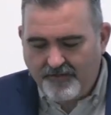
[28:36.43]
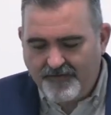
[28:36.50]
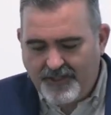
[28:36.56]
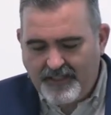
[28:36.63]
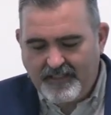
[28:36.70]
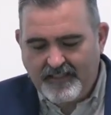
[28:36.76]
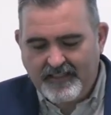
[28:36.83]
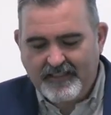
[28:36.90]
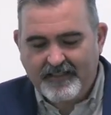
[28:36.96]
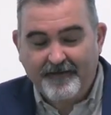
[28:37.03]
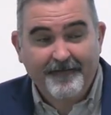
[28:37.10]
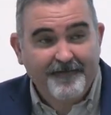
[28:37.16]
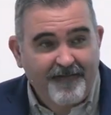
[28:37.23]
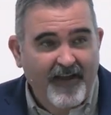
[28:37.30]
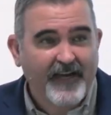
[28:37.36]
of Jesus is a
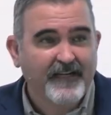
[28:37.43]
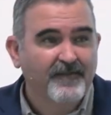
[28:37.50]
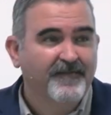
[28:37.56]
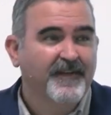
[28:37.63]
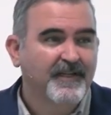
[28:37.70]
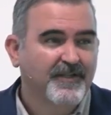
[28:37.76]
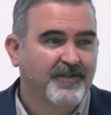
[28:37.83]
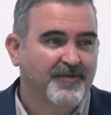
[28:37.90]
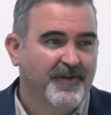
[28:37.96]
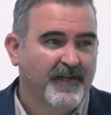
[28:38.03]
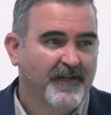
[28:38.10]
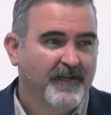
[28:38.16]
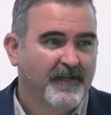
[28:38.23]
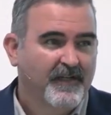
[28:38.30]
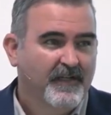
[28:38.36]
fact of history.
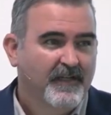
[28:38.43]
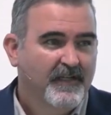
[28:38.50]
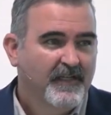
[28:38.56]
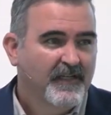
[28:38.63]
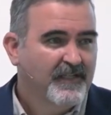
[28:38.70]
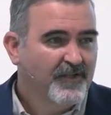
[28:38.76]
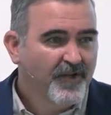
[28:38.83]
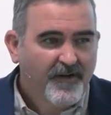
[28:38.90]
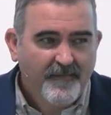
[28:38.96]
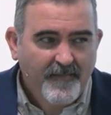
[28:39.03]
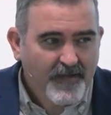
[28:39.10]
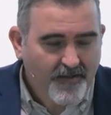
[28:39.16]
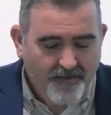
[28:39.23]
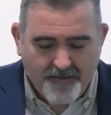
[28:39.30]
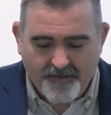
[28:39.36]
It's not a
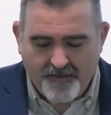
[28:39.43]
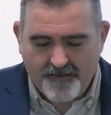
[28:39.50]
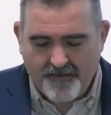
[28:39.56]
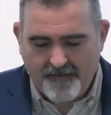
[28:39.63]
myth.